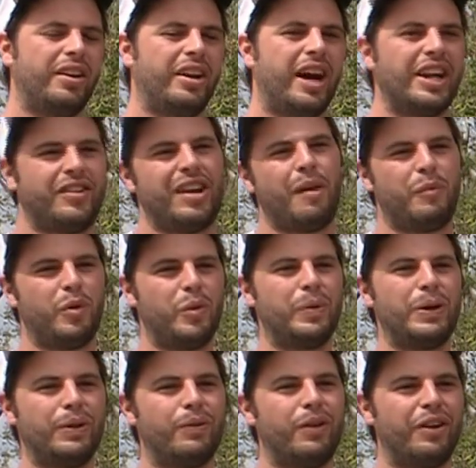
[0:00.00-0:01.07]
I just happen to
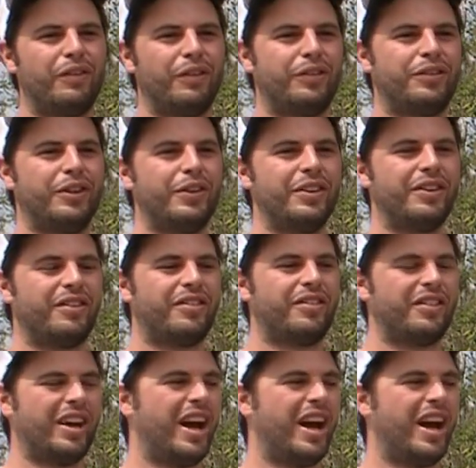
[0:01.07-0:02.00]
be one of those students.